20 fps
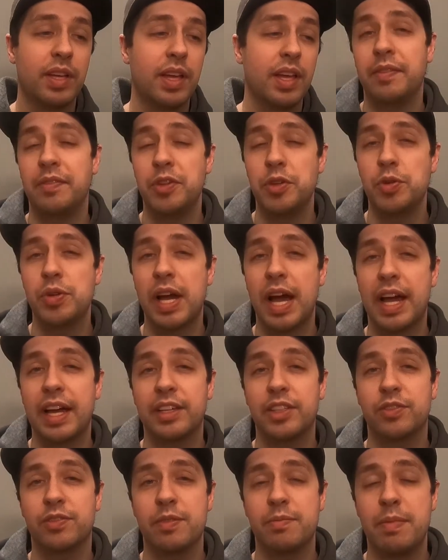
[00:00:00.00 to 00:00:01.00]
If you
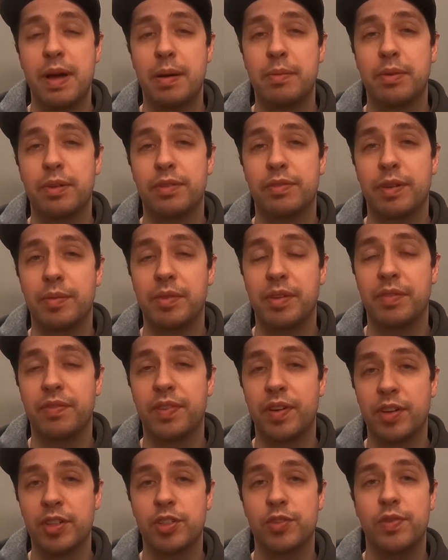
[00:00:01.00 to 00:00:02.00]
guys remember from the
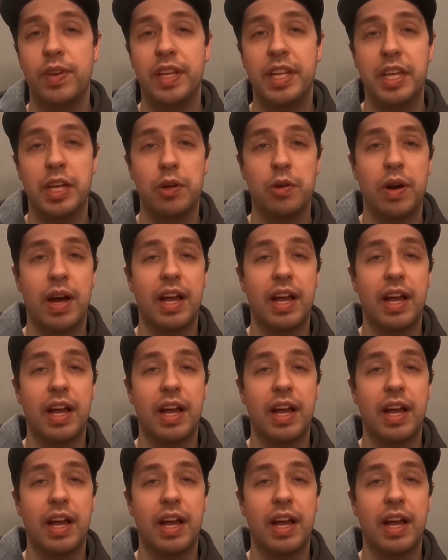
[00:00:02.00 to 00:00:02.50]
first video,